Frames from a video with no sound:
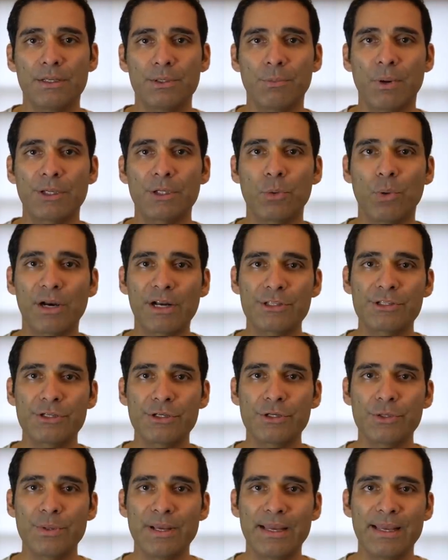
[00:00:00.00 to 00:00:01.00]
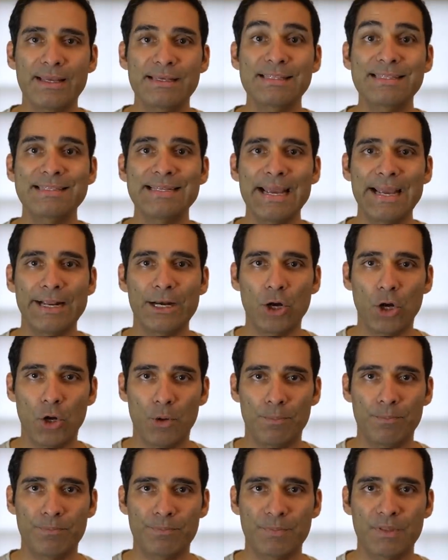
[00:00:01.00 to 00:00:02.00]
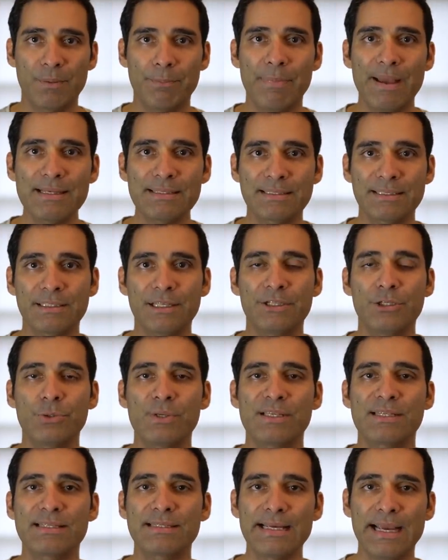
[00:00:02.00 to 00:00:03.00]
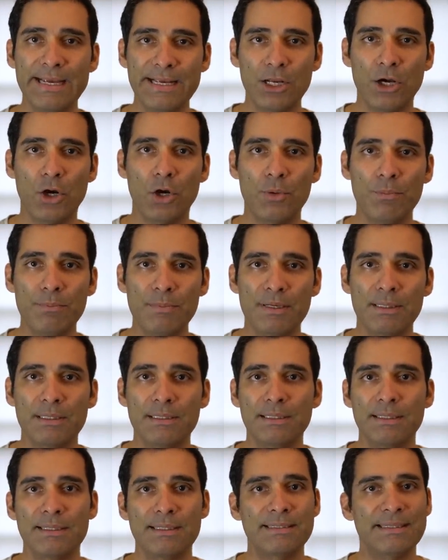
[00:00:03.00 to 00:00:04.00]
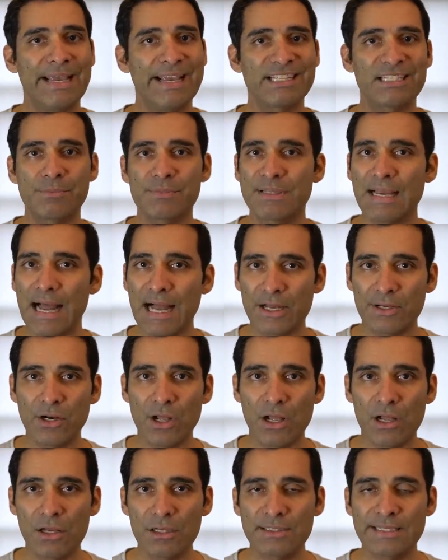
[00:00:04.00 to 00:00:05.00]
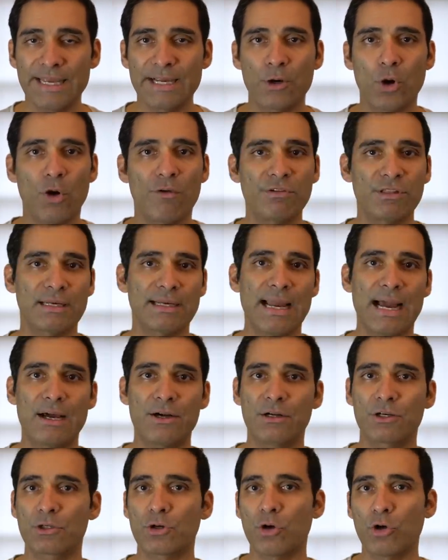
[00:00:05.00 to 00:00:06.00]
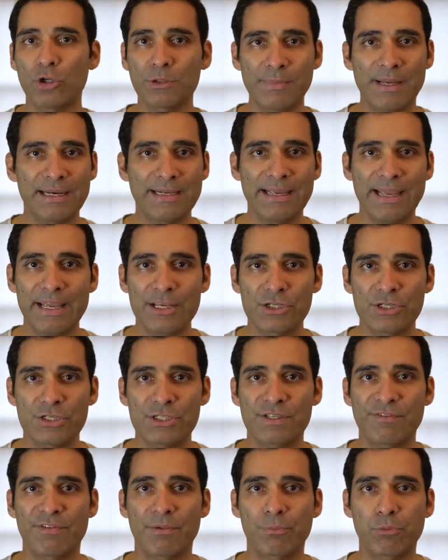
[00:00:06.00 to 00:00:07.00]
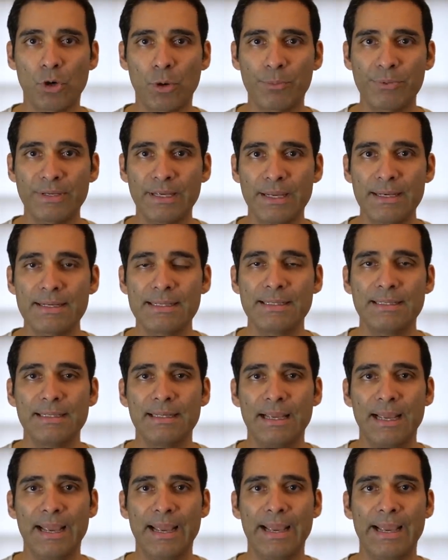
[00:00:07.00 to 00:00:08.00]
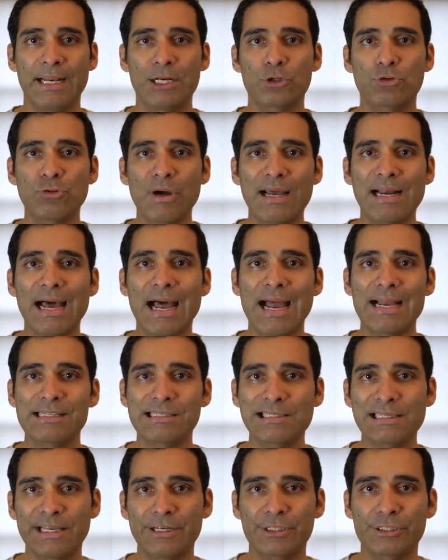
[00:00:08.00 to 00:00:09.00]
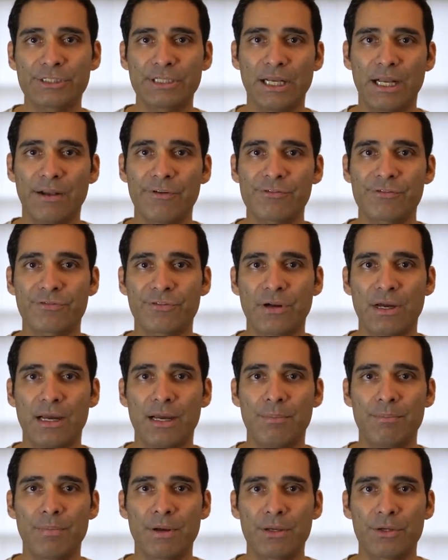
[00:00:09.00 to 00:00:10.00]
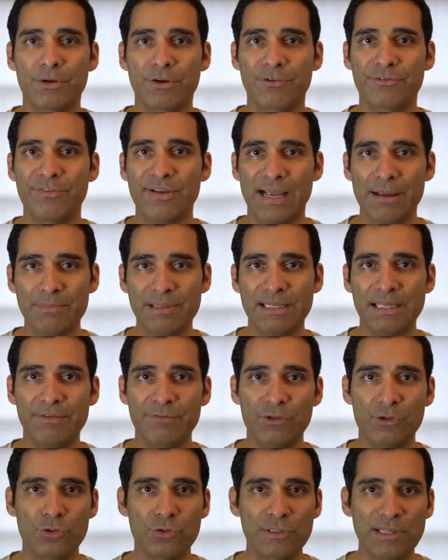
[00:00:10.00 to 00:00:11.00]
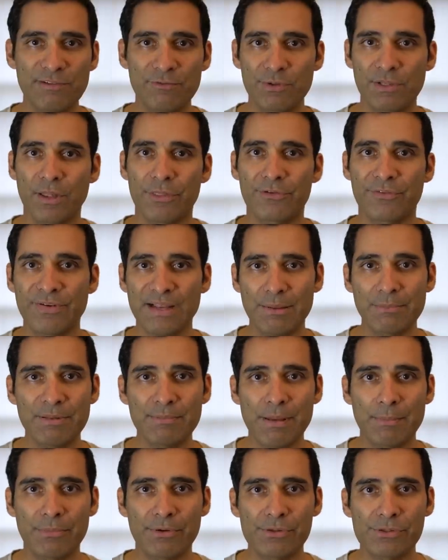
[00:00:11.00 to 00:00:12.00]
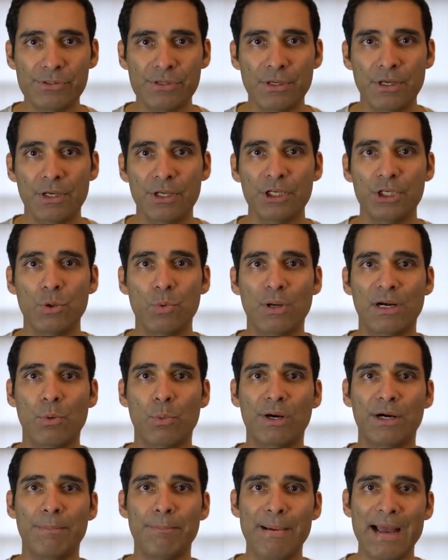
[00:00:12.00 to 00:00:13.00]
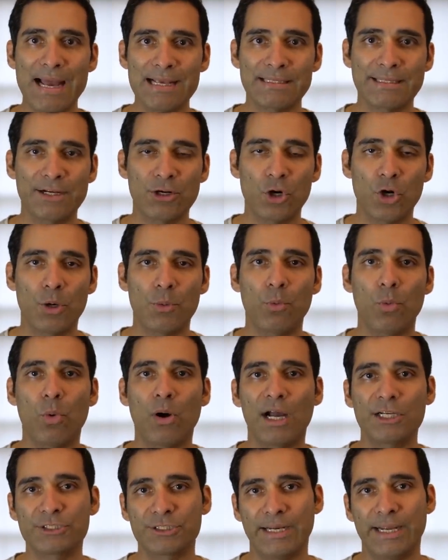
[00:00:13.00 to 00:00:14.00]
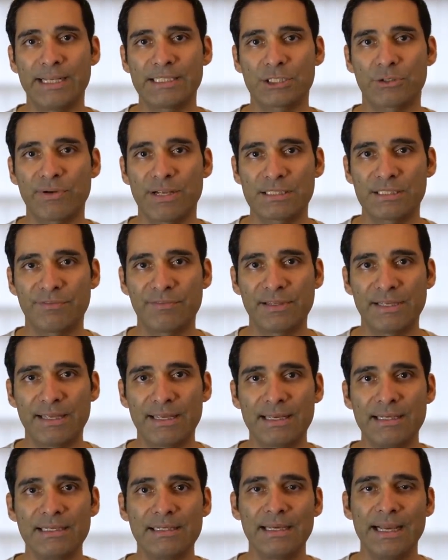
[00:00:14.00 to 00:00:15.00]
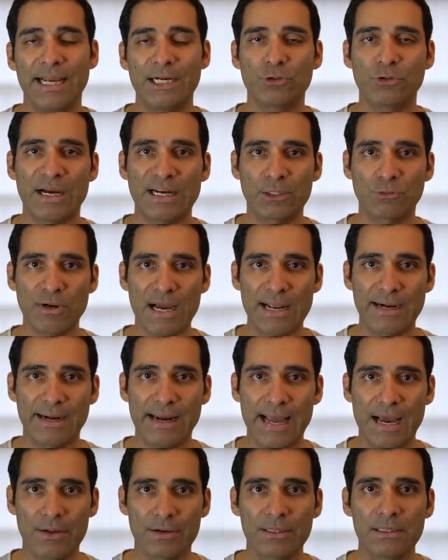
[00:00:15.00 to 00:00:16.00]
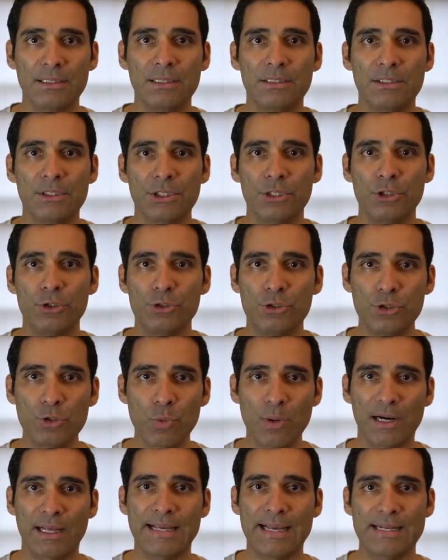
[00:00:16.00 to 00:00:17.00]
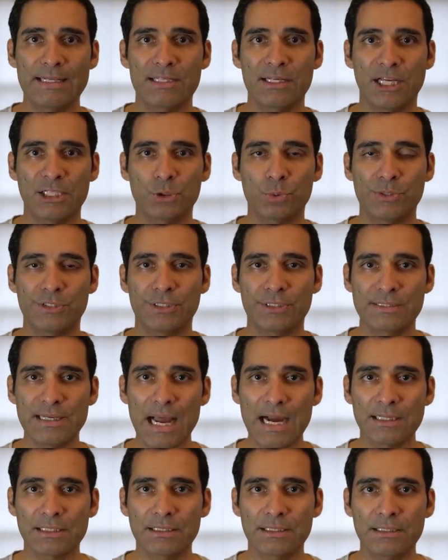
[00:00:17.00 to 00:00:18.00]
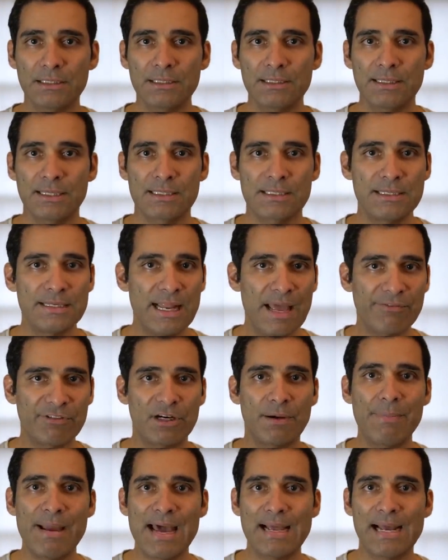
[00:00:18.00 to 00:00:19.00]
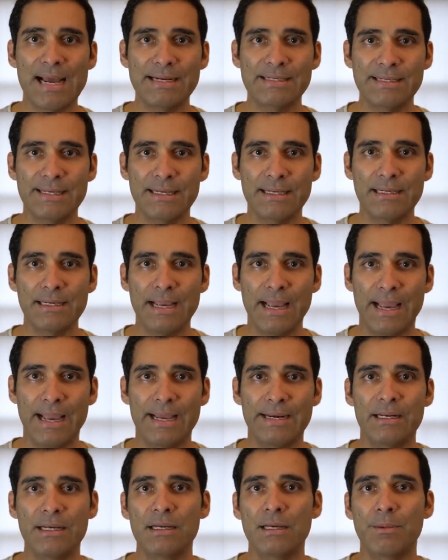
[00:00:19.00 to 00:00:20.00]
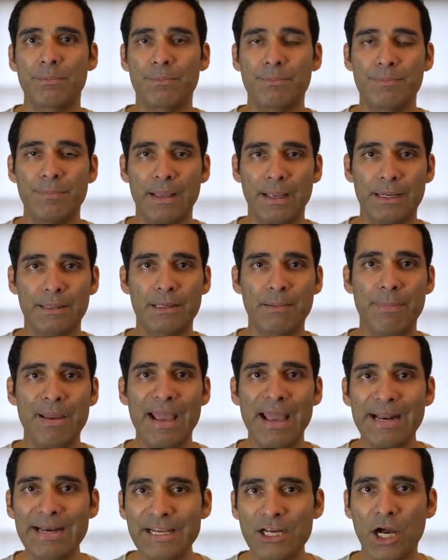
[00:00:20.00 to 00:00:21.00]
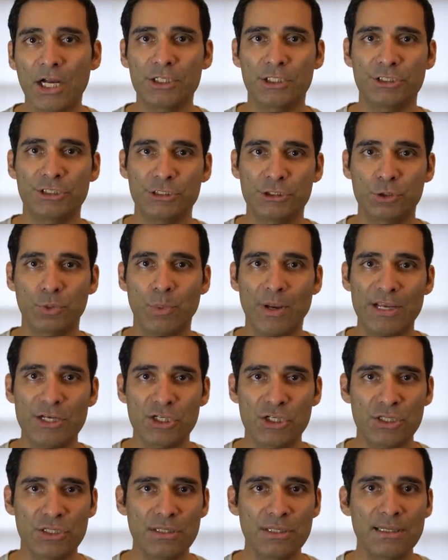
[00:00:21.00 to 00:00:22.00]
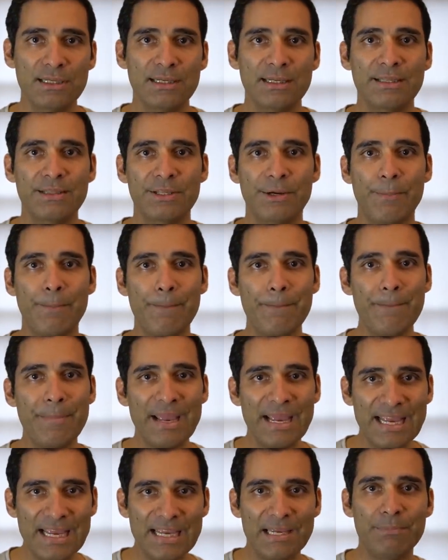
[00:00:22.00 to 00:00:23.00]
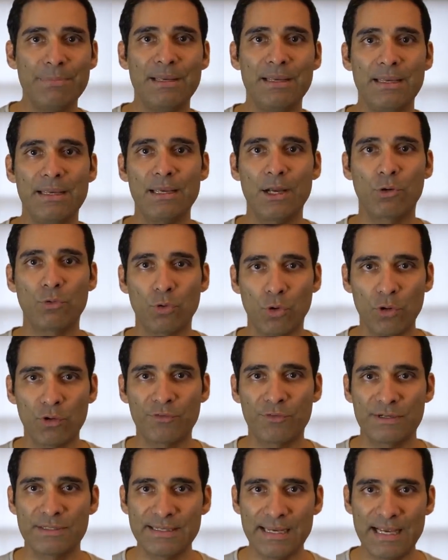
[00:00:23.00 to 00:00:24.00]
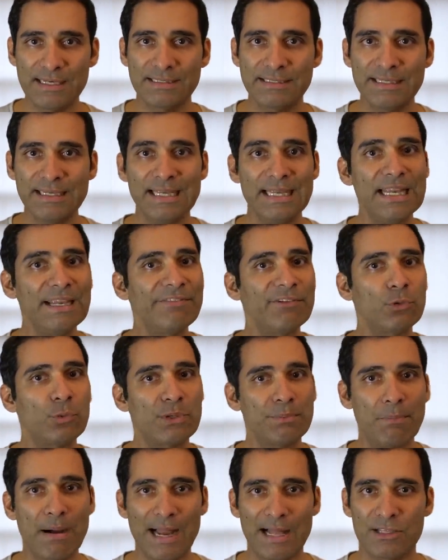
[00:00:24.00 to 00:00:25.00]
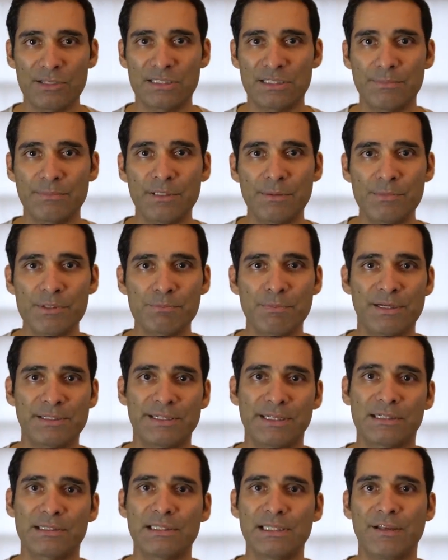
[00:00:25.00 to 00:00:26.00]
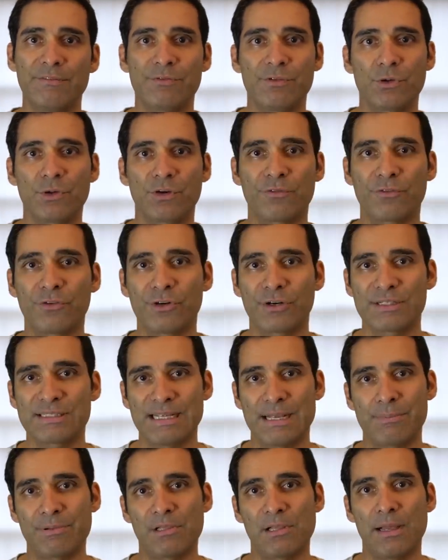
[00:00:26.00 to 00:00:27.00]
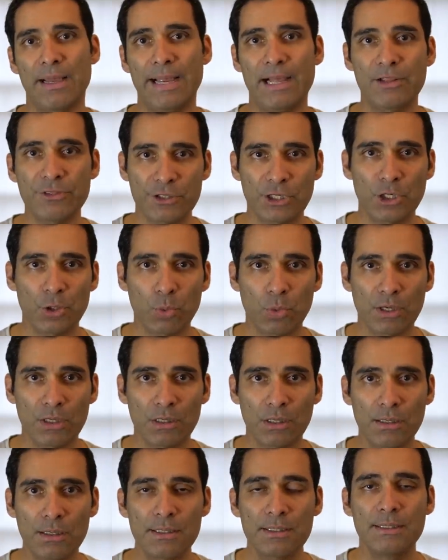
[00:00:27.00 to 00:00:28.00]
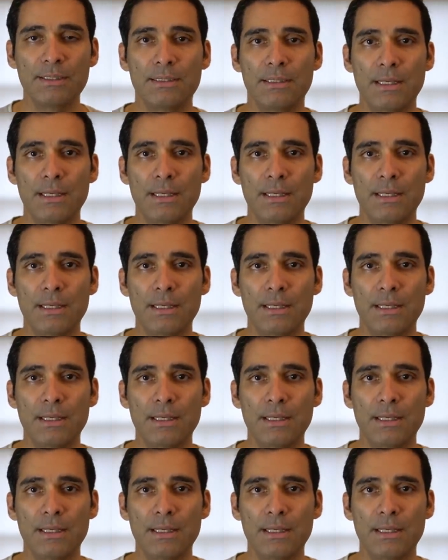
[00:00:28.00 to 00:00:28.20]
what you want to do is stay at home. The best thing to do is stay at home, take some Tylenol, take over-the-counter cold medications if appropriate, and try to isolate yourselves from your family. If you live with other family members, you want to wear a mask at home, wash your hands aggressively, and try to ride it out. You do want to get in touch with your doctor. It's never a bad idea, and depending on your situation, there may be a role for testing, even with mild symptoms, particularly if for example, a healthcare worker.